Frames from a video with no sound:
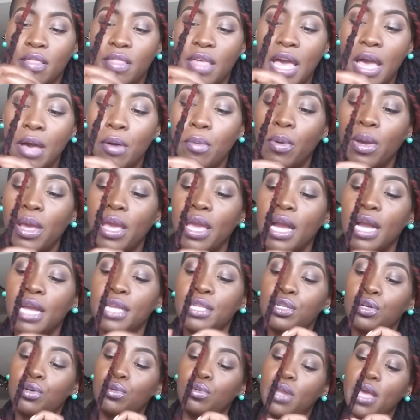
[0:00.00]
That way
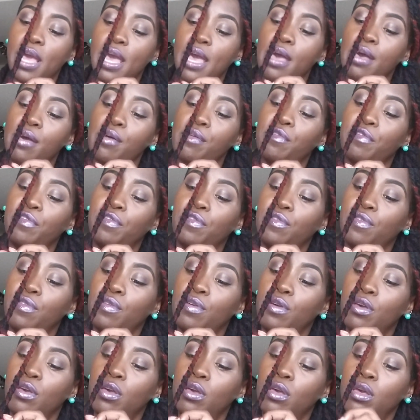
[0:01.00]
I don't have
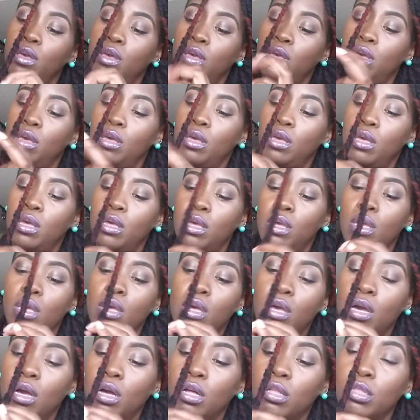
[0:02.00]

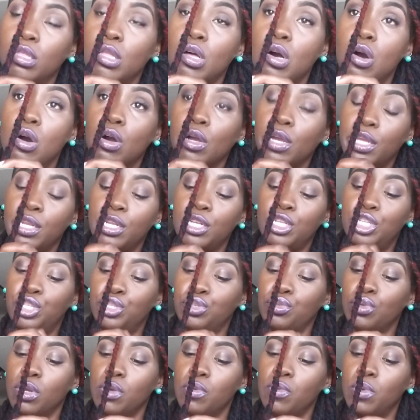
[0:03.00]
a long and a
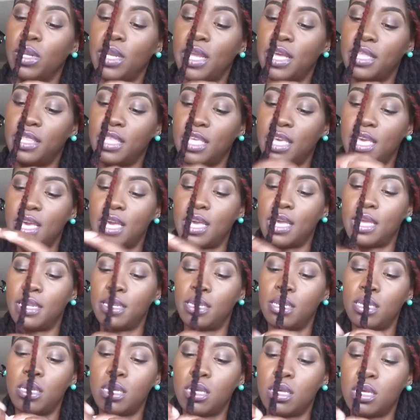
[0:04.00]
short one at the
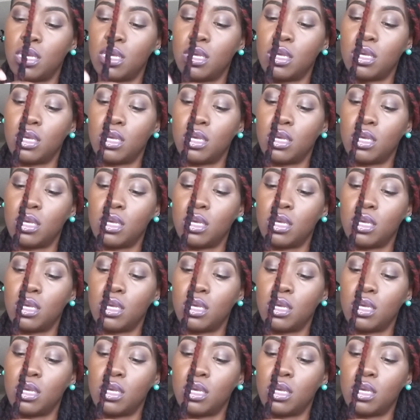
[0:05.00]
end.